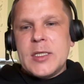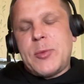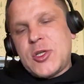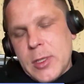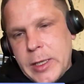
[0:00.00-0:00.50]

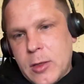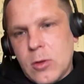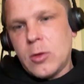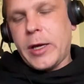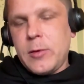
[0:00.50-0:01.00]
Especially like,
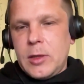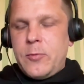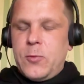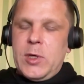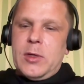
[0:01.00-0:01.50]
okay,
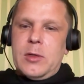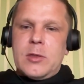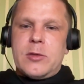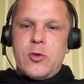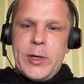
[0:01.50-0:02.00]
if
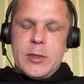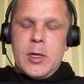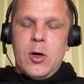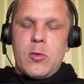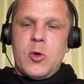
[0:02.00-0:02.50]
we
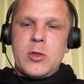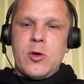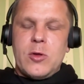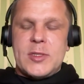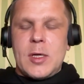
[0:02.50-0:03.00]
trained our
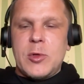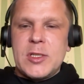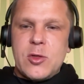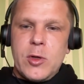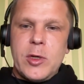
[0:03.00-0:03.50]
model on some
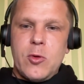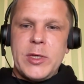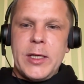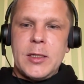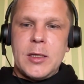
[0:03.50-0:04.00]
historical
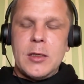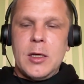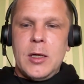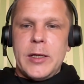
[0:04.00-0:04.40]
data,